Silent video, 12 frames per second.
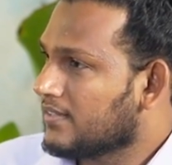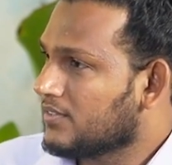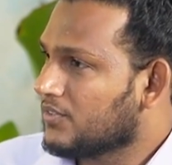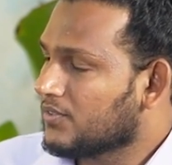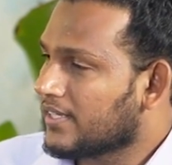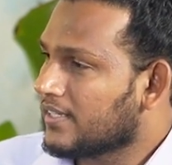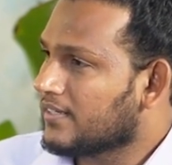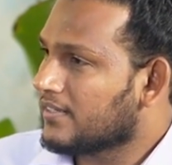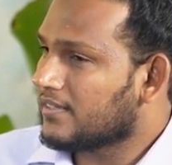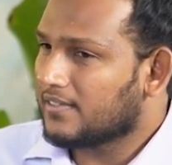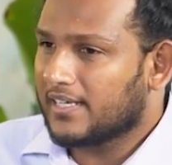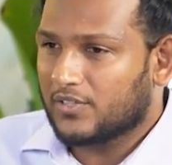You can,
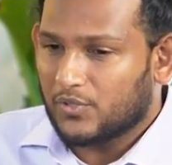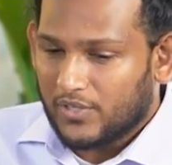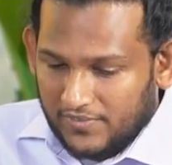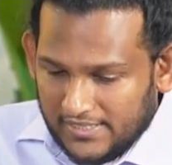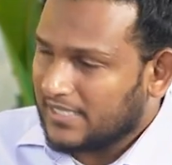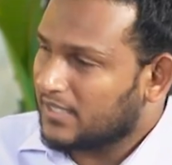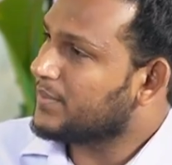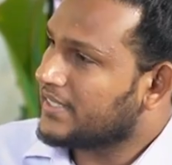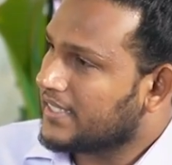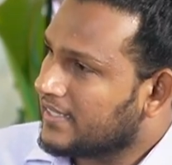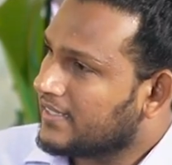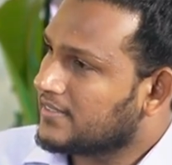like, you have sentiment
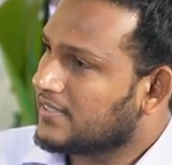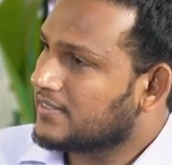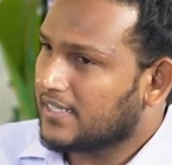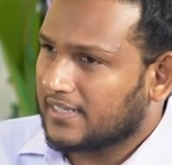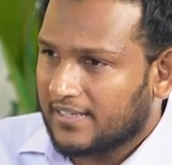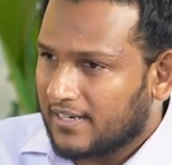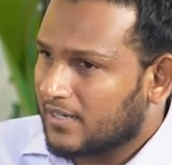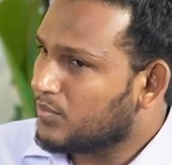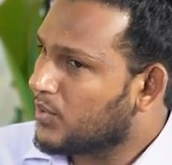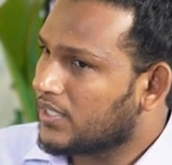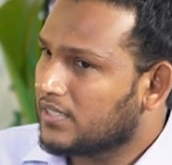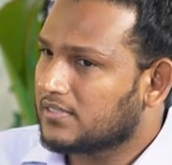analysis. Like there are
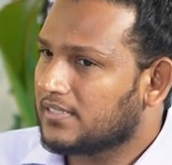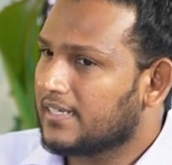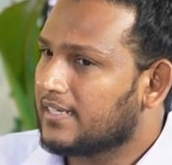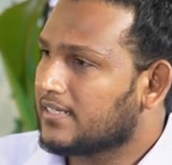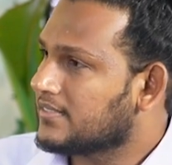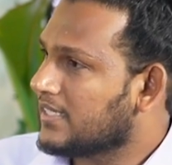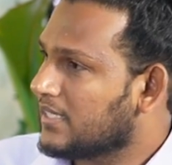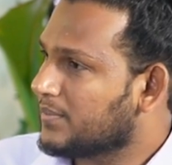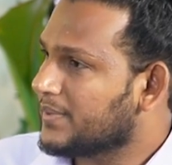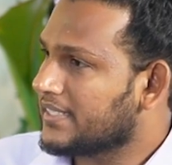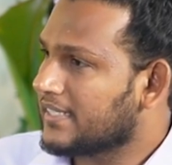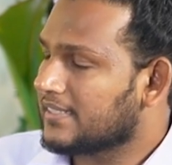models that does
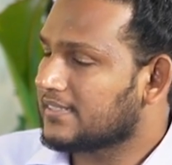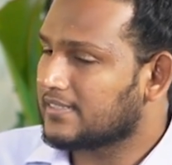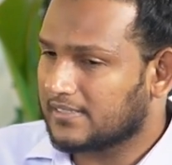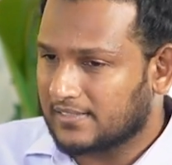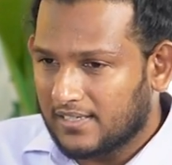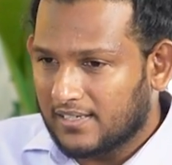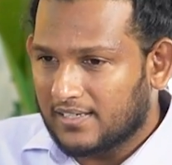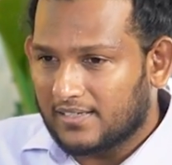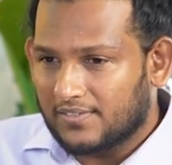sentiment analysis.